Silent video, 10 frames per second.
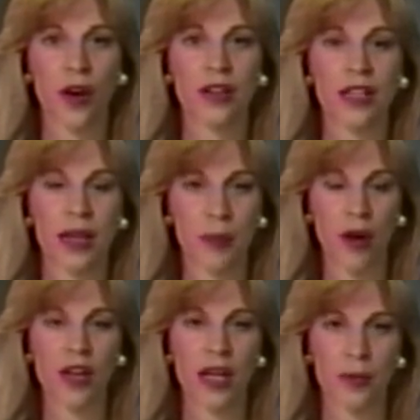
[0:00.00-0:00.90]
clip
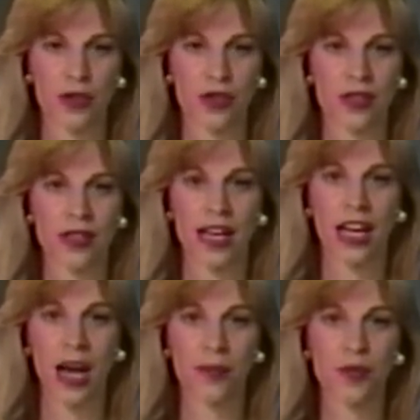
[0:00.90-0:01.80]
art images that
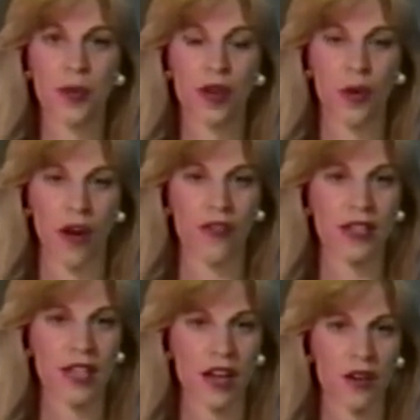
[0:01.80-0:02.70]
comes with the
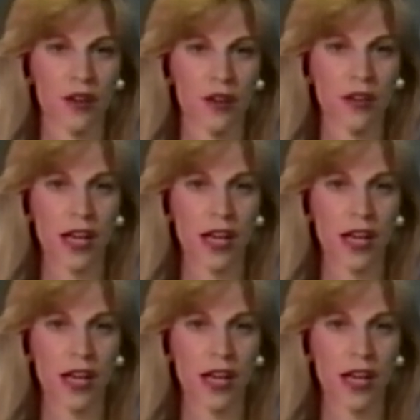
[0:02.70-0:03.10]
graphics editor.